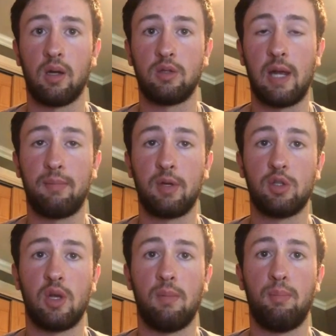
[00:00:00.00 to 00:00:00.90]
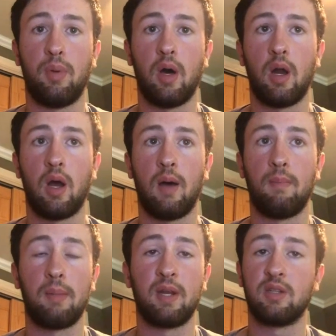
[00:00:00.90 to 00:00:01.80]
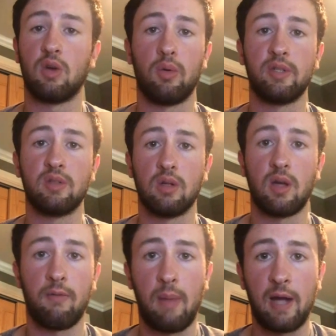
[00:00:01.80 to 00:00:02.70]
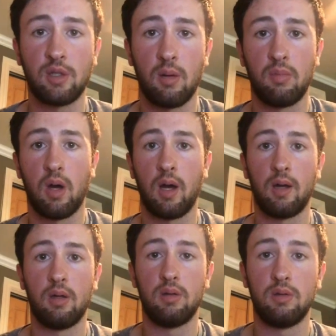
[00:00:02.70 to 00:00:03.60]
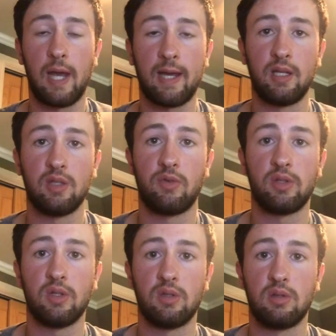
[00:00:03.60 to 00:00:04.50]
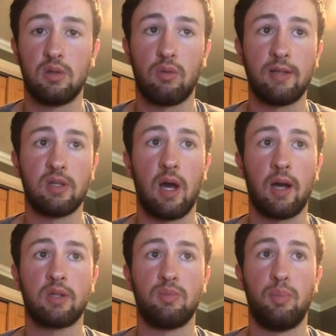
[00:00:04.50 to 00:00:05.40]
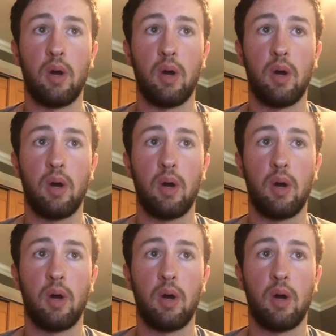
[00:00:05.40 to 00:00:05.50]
championship. But it's always still a tough matchup, Yankees versus the Red Sox.